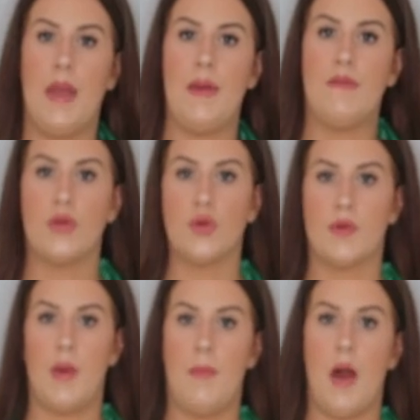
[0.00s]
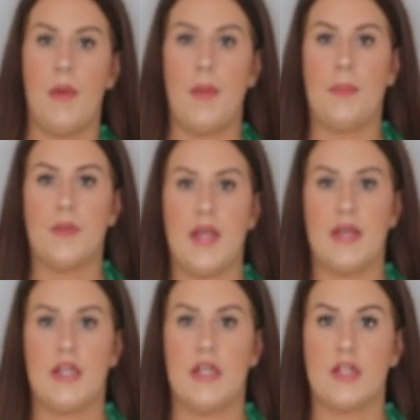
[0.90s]
maybe even talk to my mum about
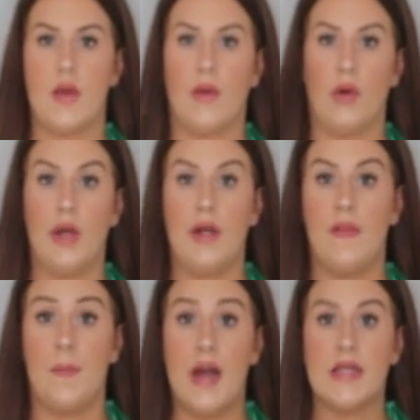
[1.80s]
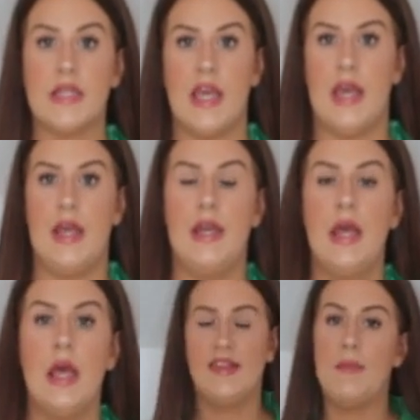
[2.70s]
potentially sewing on another button,
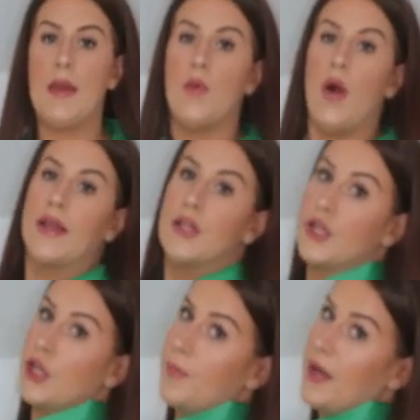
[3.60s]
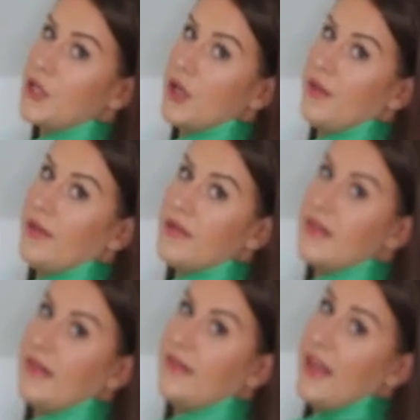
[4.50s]
see maybe what I can do, but I do think the
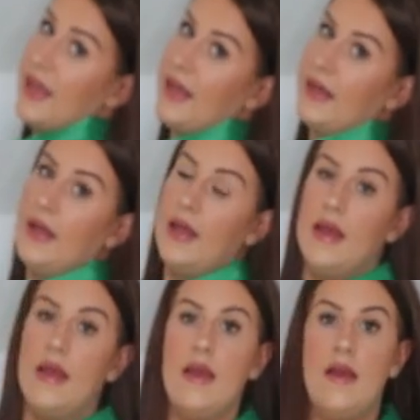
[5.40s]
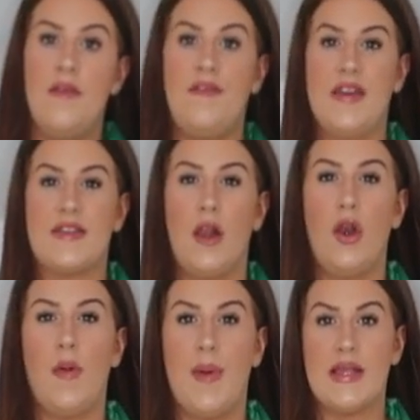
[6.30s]
16 fits a
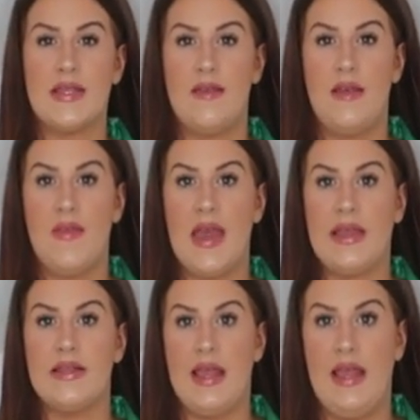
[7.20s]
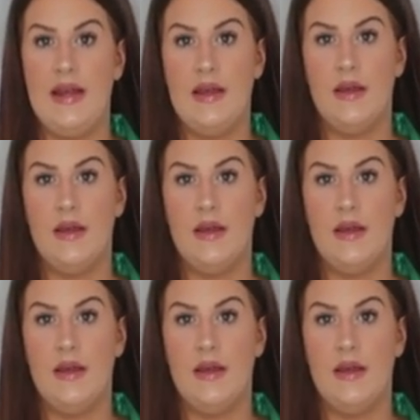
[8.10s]
lot better than the 18.